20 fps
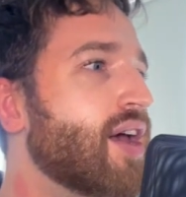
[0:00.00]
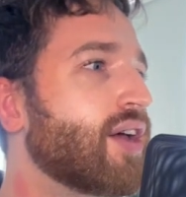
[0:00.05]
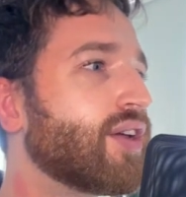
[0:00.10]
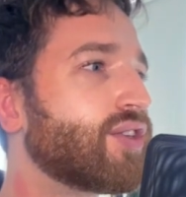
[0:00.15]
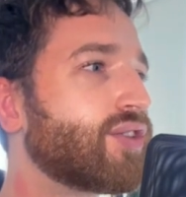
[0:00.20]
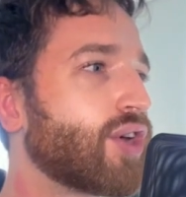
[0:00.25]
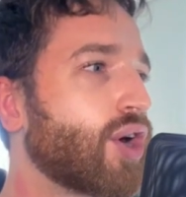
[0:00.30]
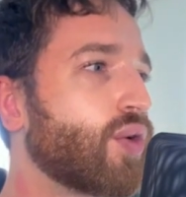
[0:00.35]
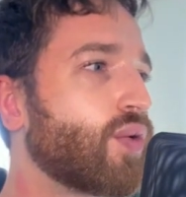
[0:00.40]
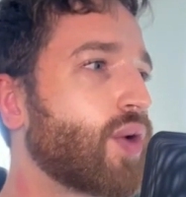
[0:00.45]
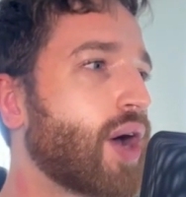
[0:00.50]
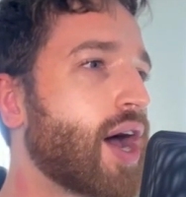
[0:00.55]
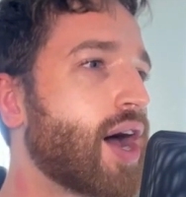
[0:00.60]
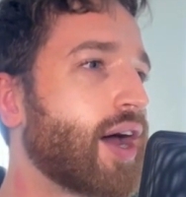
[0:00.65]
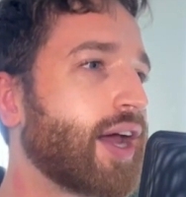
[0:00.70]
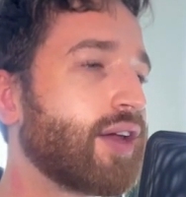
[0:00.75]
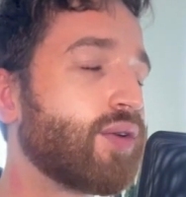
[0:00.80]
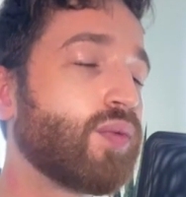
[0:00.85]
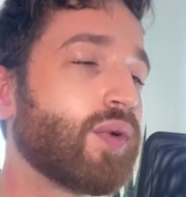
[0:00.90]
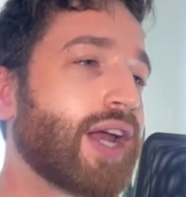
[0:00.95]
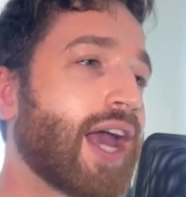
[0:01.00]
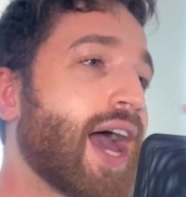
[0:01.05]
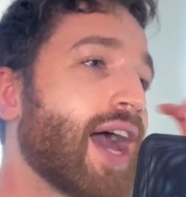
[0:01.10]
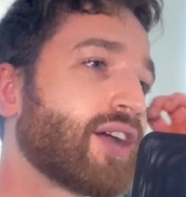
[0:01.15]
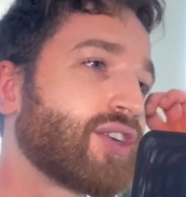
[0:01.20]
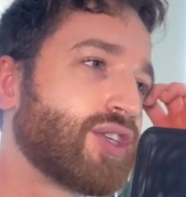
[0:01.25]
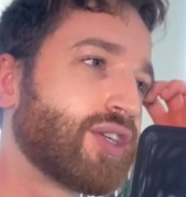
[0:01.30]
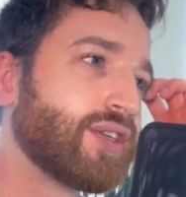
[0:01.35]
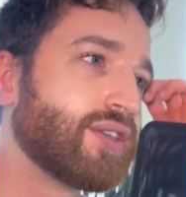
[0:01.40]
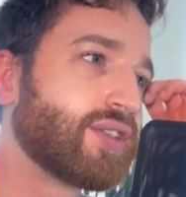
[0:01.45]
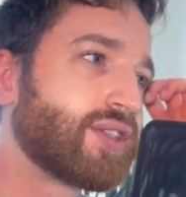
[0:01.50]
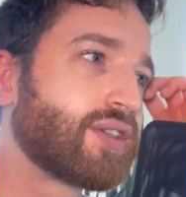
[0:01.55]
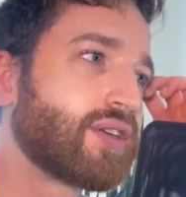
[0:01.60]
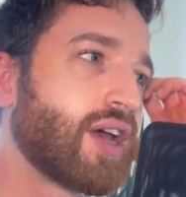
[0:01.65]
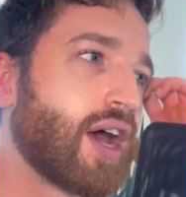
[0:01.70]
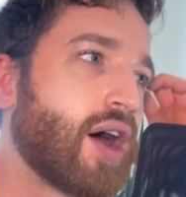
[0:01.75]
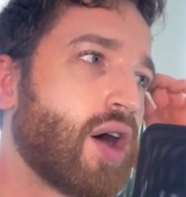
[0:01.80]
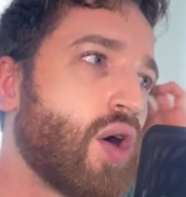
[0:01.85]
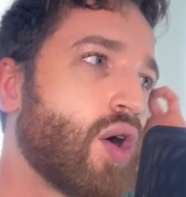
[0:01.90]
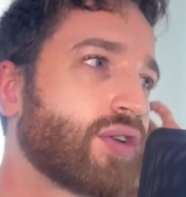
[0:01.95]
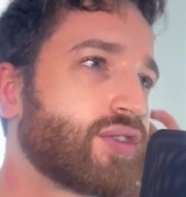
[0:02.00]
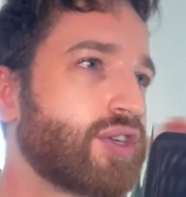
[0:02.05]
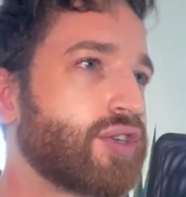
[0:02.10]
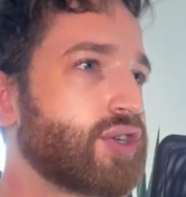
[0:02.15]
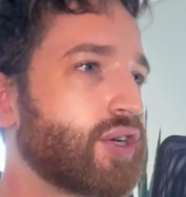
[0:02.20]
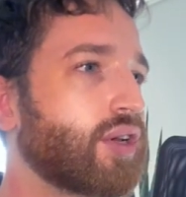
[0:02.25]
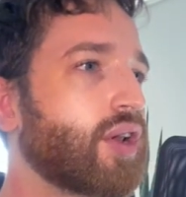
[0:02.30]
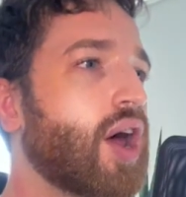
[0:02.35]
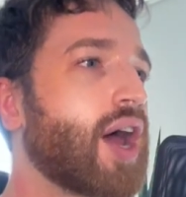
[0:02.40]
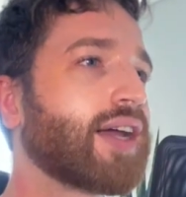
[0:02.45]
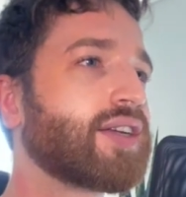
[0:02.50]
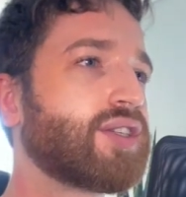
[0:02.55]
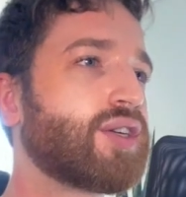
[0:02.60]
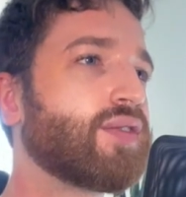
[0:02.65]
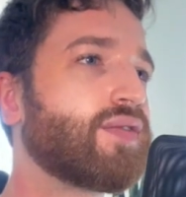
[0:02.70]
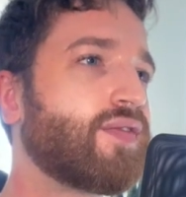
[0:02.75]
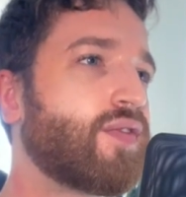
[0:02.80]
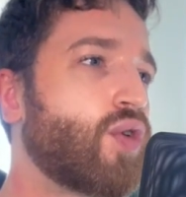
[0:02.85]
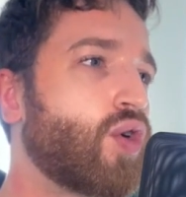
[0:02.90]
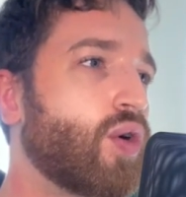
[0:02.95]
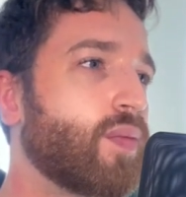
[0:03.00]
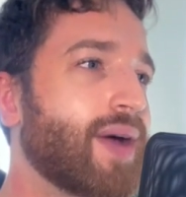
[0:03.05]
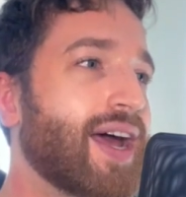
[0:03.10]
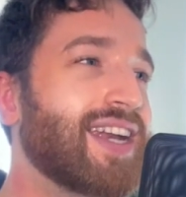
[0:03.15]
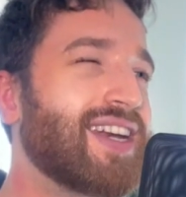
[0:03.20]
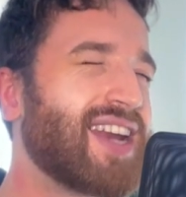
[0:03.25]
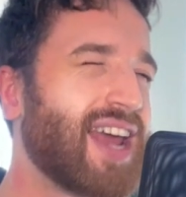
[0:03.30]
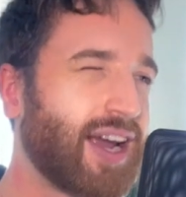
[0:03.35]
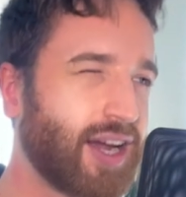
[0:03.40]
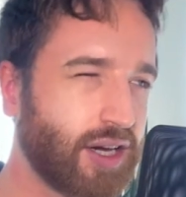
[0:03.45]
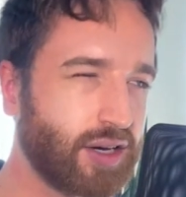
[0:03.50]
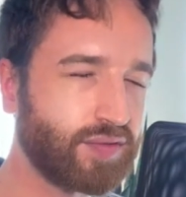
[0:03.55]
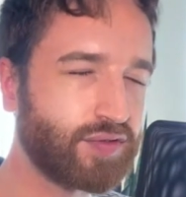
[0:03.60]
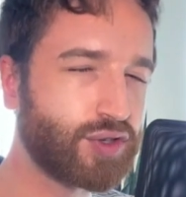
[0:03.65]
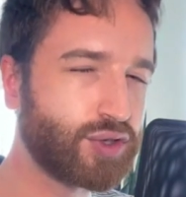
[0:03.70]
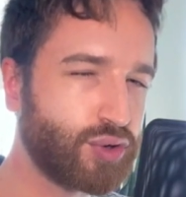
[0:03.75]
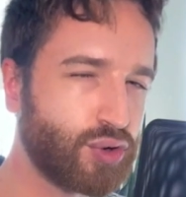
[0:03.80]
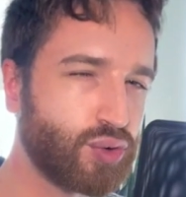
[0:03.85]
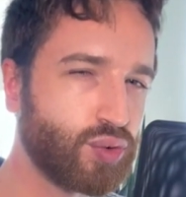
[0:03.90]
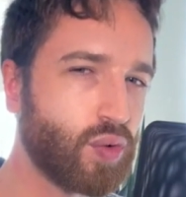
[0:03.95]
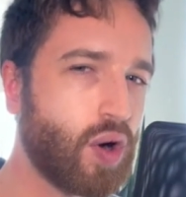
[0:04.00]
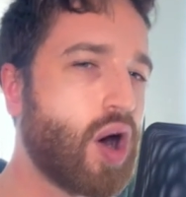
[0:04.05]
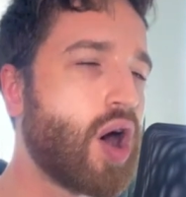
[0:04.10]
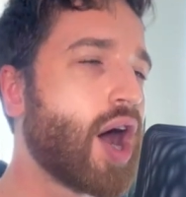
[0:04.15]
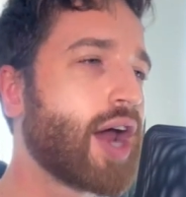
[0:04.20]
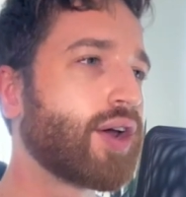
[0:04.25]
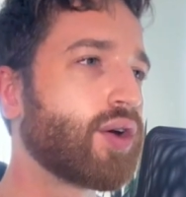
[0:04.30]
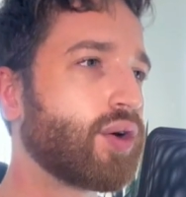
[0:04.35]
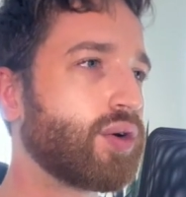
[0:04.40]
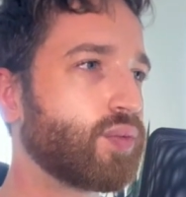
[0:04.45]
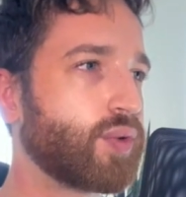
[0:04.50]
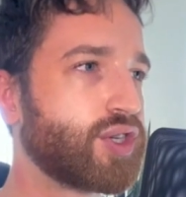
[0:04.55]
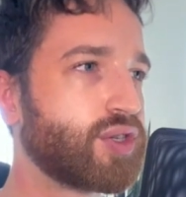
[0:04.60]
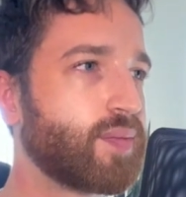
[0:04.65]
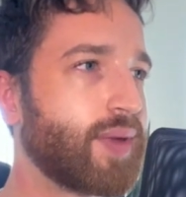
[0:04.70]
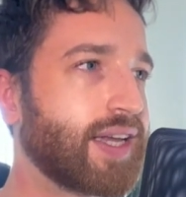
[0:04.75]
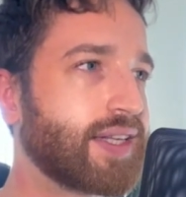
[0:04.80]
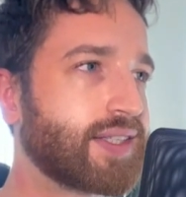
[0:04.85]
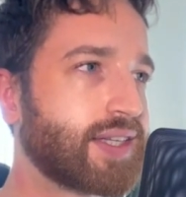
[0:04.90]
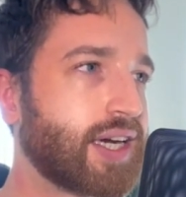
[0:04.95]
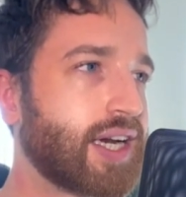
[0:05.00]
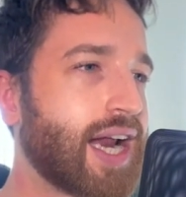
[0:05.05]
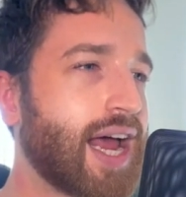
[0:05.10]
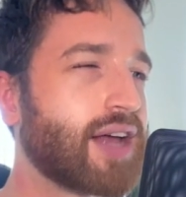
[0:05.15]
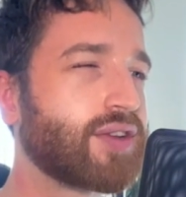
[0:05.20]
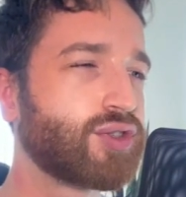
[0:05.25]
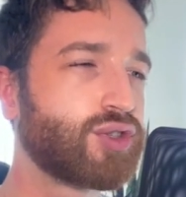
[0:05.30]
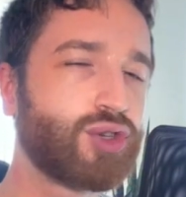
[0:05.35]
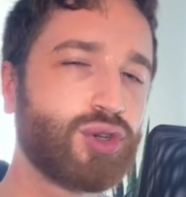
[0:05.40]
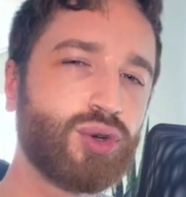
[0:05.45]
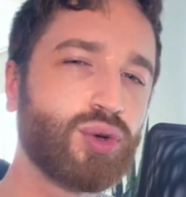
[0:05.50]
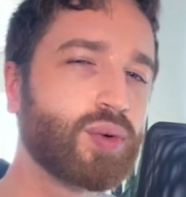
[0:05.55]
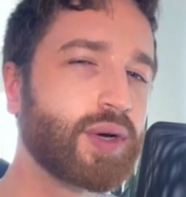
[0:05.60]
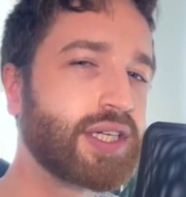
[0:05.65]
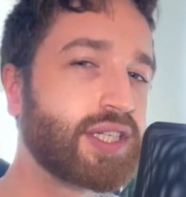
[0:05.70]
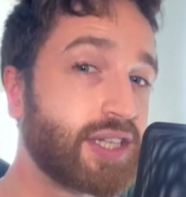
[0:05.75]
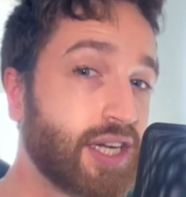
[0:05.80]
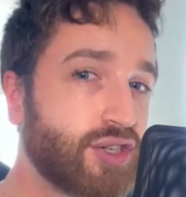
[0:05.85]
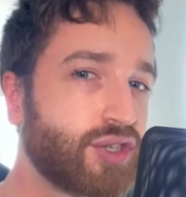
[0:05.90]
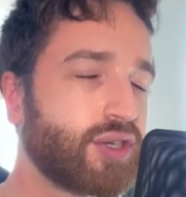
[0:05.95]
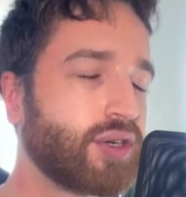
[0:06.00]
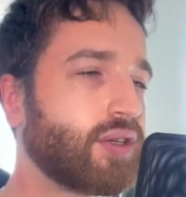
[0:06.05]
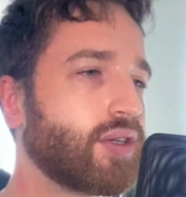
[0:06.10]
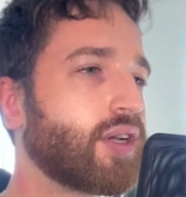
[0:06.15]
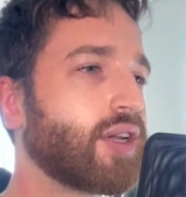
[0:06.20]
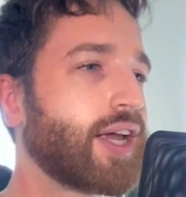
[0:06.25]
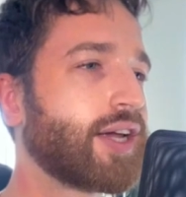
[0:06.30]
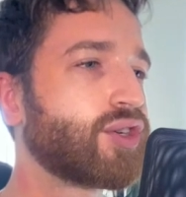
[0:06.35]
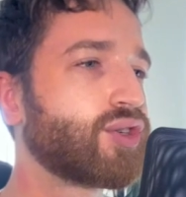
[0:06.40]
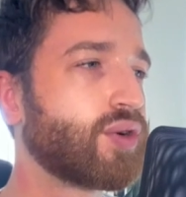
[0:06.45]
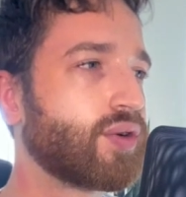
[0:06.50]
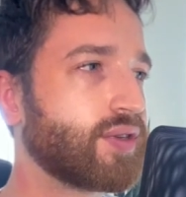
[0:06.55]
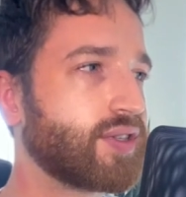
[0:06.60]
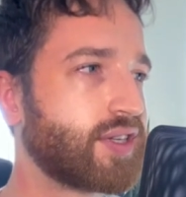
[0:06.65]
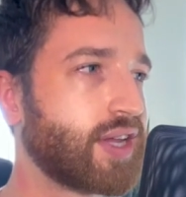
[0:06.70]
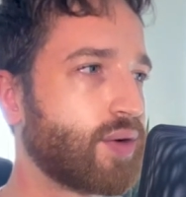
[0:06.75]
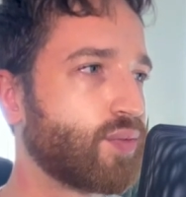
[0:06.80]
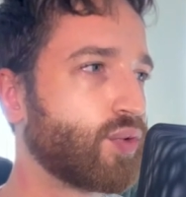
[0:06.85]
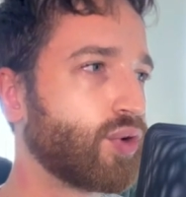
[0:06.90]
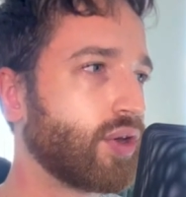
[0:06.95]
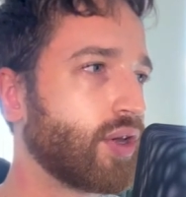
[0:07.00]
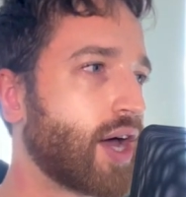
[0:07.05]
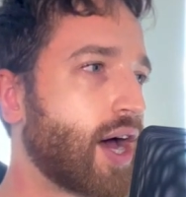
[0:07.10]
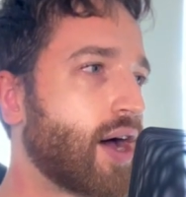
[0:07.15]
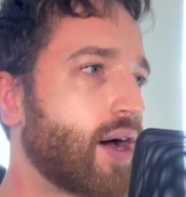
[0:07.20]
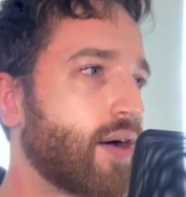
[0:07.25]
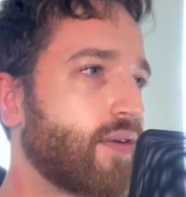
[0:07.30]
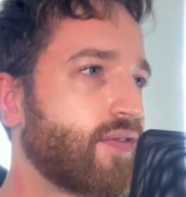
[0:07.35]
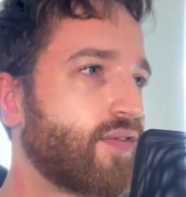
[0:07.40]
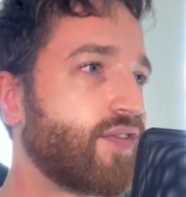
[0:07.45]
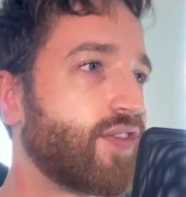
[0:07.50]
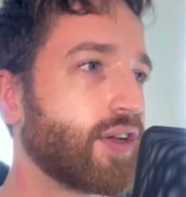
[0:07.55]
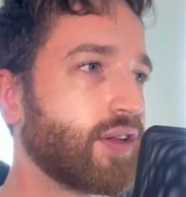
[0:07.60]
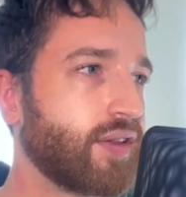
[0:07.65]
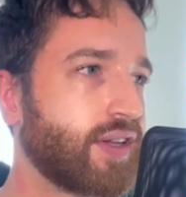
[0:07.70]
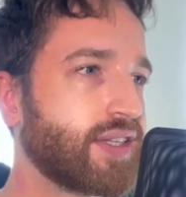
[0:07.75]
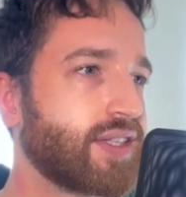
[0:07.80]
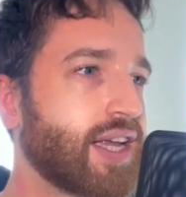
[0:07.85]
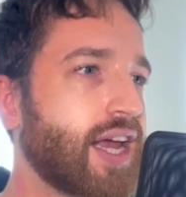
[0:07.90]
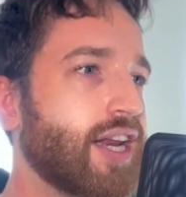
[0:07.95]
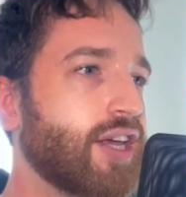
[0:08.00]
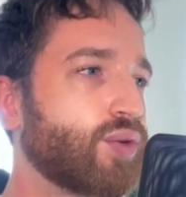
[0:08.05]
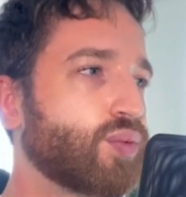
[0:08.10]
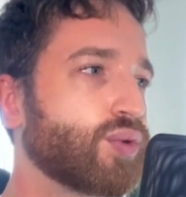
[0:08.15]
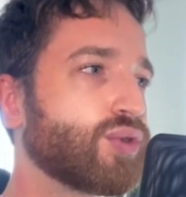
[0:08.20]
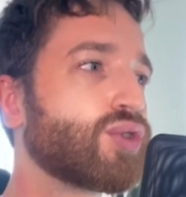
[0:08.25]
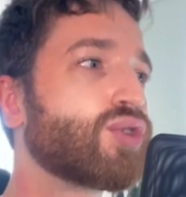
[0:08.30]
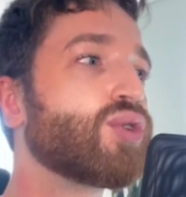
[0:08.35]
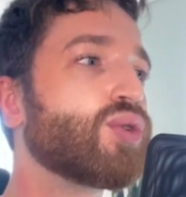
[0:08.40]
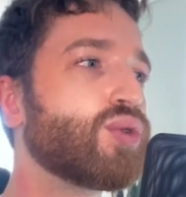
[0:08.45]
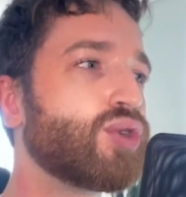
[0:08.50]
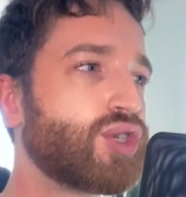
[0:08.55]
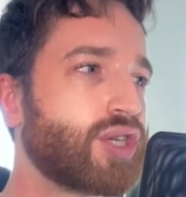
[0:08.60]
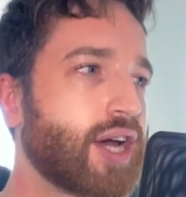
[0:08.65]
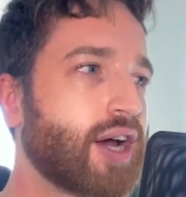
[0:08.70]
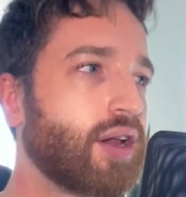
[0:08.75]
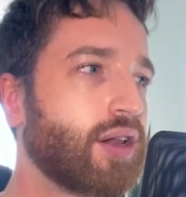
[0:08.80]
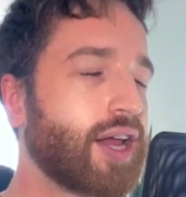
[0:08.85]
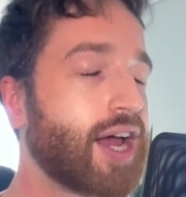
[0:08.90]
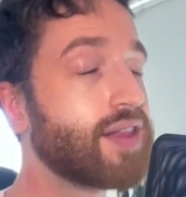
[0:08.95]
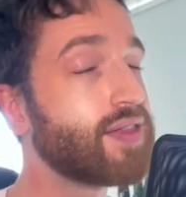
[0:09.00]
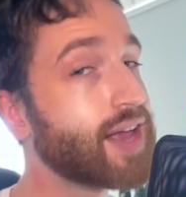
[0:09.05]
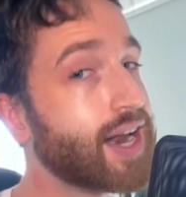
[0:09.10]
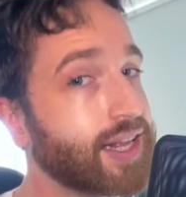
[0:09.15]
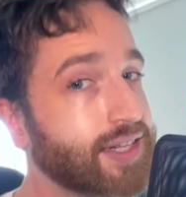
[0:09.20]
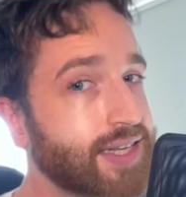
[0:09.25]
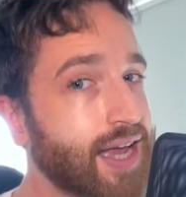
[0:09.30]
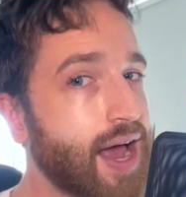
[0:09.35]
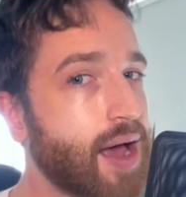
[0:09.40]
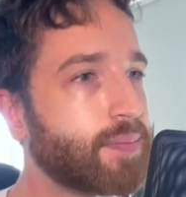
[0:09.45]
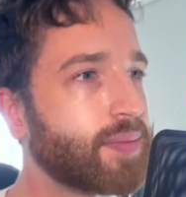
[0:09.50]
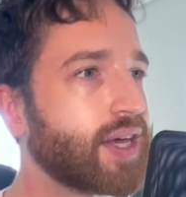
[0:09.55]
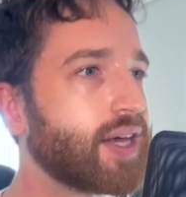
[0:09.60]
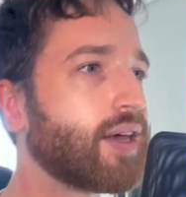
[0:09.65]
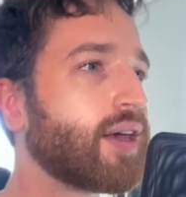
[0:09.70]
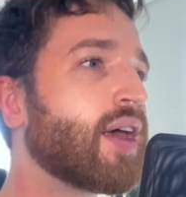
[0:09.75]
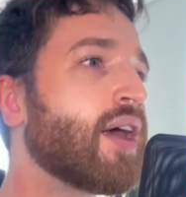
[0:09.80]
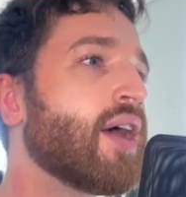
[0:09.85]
So in reactions, oxygen likes to form a -2 ion, which means that it has 2 additional electrons that will fill this n equals 2 shell, and then it's happy.